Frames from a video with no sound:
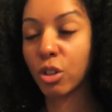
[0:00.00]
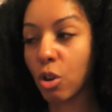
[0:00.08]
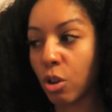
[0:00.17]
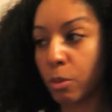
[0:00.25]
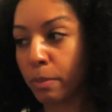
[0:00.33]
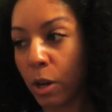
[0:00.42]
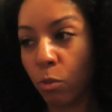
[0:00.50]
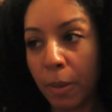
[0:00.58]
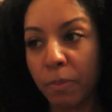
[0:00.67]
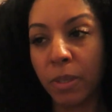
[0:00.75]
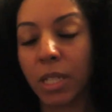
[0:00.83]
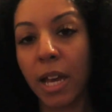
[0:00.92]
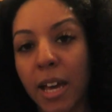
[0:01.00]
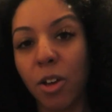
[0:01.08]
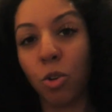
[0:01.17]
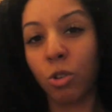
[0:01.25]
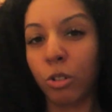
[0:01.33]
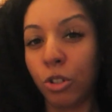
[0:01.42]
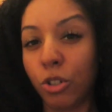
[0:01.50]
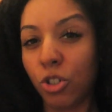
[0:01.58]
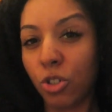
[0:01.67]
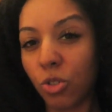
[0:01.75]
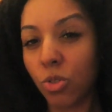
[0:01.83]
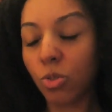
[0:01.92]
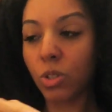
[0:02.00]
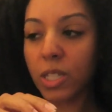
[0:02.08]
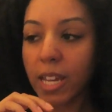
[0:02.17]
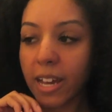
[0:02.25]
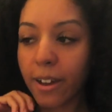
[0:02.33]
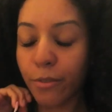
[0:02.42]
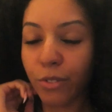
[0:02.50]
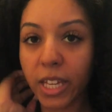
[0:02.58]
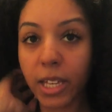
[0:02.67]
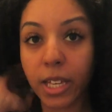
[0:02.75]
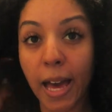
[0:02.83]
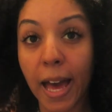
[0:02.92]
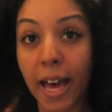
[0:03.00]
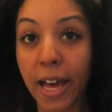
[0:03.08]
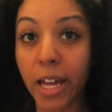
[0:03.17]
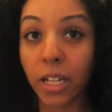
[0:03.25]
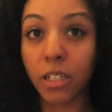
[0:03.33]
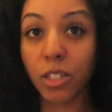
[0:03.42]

on my website on Tuesday, I think, and